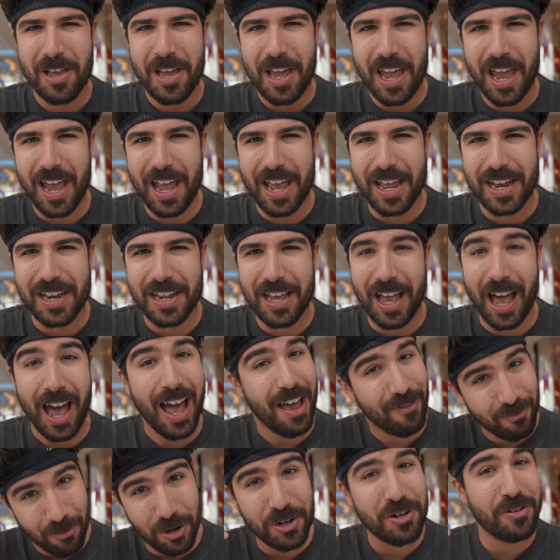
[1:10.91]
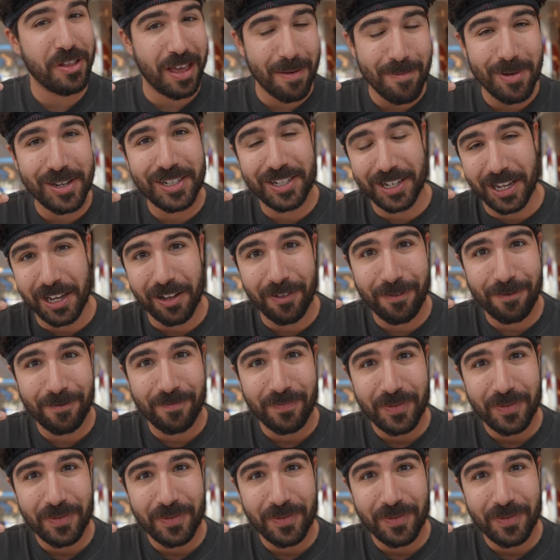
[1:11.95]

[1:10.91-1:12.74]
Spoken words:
And I've wondered that myself.